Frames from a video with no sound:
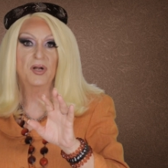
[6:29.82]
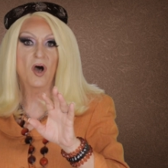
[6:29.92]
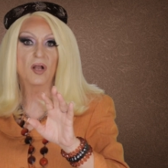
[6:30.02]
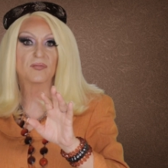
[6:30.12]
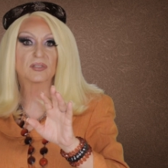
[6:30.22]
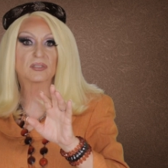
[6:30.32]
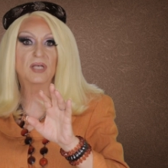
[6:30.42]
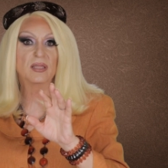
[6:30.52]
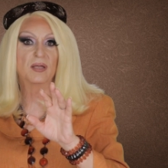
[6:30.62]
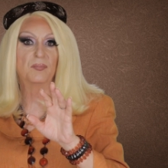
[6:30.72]
but all of a
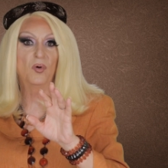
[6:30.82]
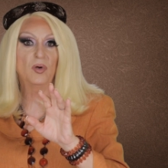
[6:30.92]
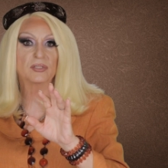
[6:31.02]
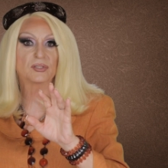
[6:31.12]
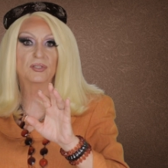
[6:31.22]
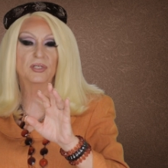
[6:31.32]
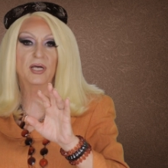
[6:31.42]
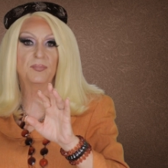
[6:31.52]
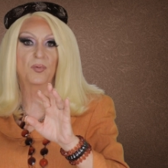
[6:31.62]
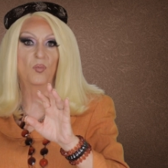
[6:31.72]
sudden the boy stood
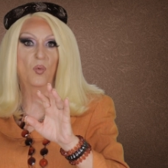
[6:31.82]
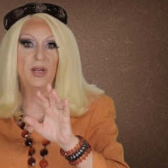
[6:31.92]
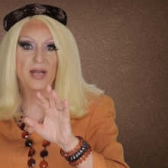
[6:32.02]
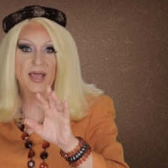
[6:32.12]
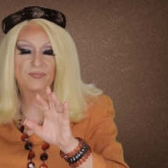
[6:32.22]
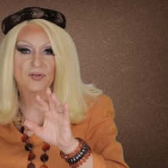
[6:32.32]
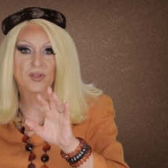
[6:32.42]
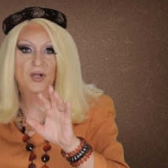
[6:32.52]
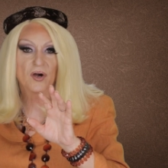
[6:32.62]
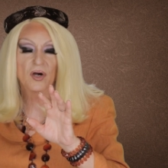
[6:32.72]
up and went after
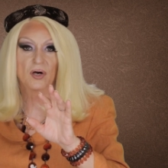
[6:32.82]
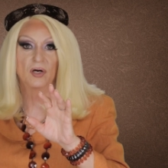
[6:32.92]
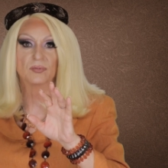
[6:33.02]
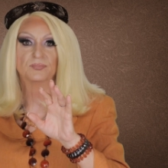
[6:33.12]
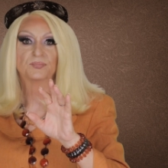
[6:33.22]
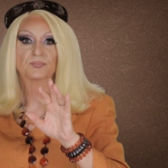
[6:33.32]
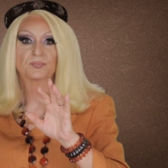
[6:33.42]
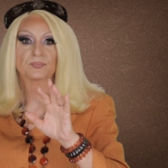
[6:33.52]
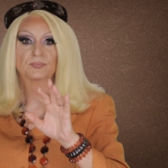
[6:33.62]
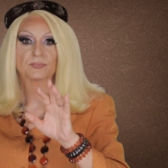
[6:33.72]
the girl.
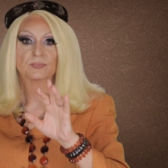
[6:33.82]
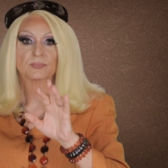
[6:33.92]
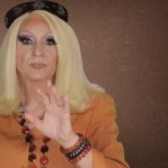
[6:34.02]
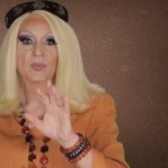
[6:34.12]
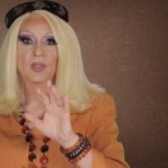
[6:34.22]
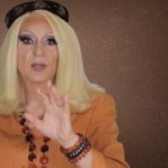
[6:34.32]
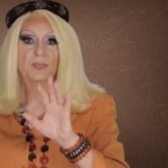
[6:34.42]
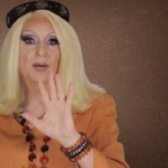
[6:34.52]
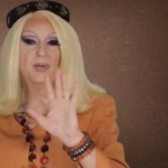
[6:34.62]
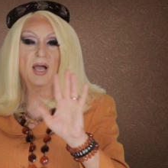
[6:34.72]

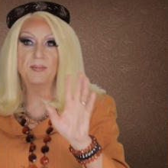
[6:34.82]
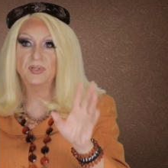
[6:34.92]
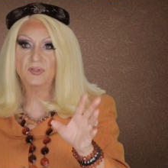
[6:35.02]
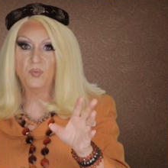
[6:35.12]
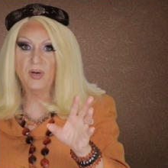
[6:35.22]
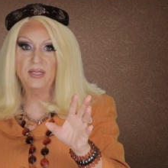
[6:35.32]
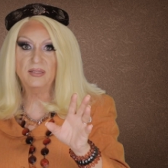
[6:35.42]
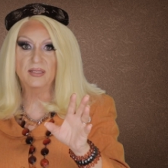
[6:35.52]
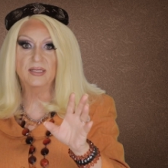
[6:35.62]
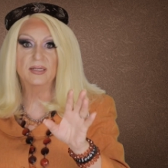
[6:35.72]
Bubba got
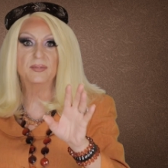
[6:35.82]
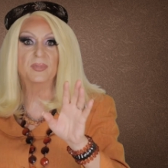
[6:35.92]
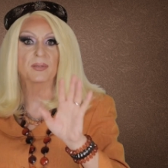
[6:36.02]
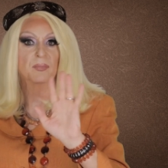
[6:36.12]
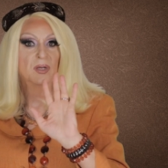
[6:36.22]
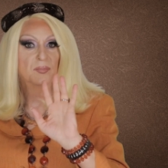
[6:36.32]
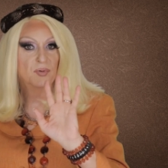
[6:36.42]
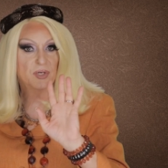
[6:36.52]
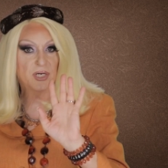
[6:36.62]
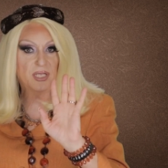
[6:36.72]
between them and
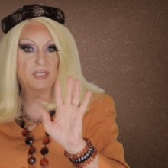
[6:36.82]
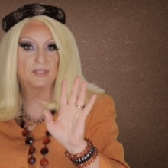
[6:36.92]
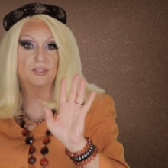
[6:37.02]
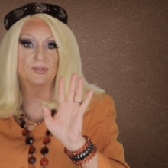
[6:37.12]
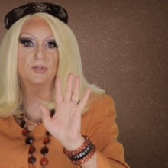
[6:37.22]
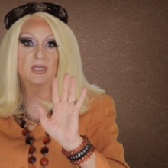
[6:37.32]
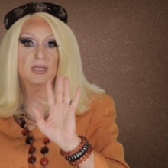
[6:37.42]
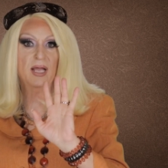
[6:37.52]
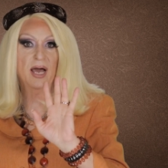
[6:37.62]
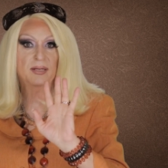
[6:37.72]
put an end to
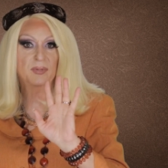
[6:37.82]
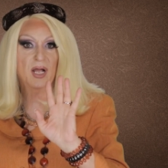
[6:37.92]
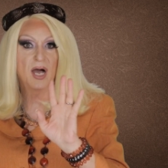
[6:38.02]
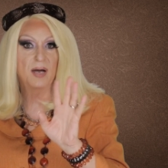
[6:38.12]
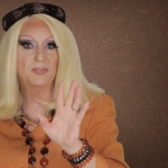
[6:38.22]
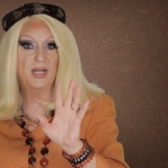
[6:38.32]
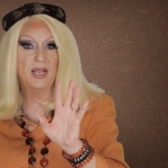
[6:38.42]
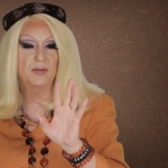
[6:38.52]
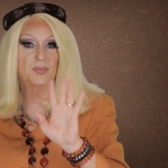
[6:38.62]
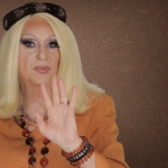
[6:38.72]
it, got them calmed
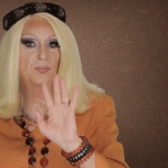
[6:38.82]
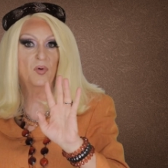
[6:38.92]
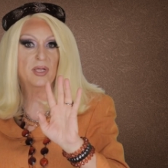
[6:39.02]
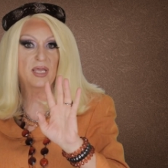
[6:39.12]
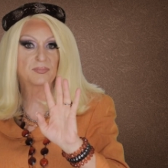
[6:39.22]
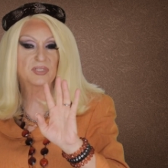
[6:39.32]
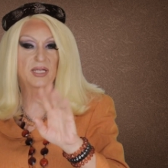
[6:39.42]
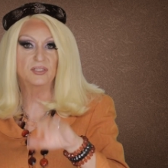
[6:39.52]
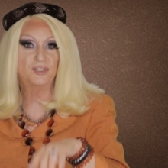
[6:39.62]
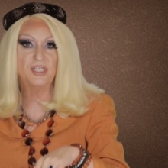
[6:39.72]
down, but the boy kept
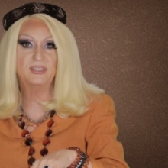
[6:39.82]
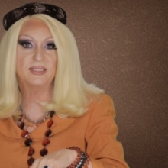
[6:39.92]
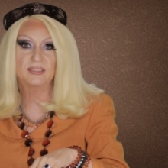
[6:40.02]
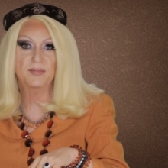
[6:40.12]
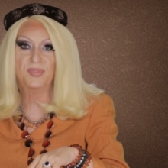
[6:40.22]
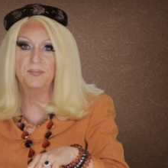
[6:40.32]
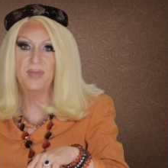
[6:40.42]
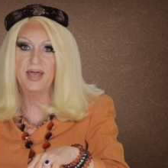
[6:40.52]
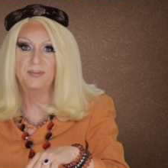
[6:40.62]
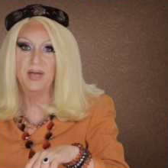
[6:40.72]
saying, She said something
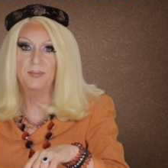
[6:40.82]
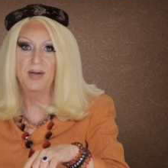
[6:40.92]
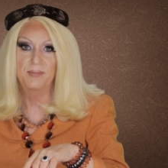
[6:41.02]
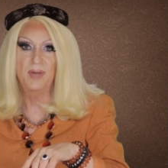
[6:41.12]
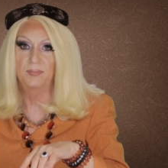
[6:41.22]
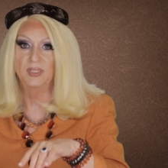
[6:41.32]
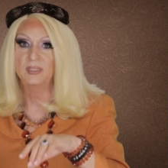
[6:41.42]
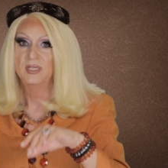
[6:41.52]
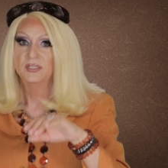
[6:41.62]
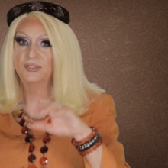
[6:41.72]
bad about my mama.
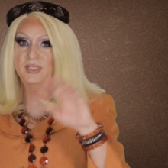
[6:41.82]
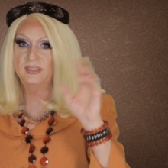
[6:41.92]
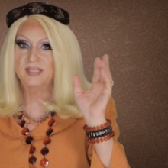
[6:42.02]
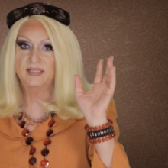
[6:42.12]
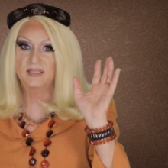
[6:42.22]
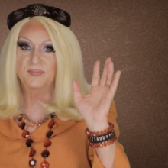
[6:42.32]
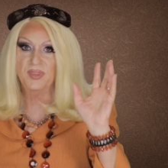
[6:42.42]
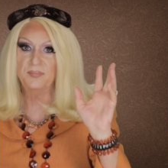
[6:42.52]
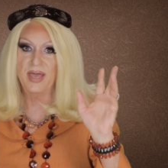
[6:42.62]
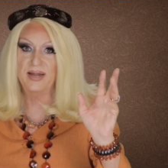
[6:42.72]
She said
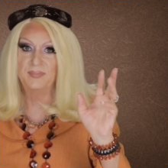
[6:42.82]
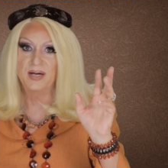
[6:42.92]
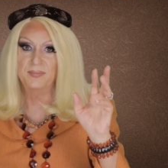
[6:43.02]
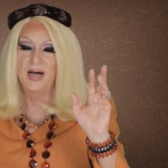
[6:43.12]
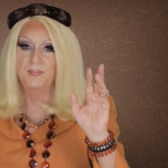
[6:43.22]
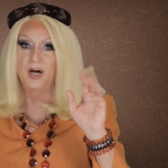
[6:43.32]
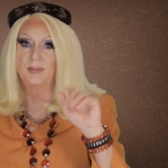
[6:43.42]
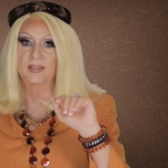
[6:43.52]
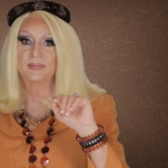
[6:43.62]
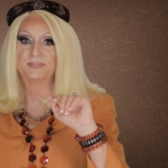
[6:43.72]
something bad about my
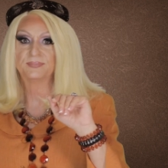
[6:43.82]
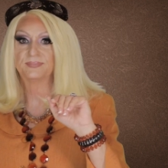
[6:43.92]
mama.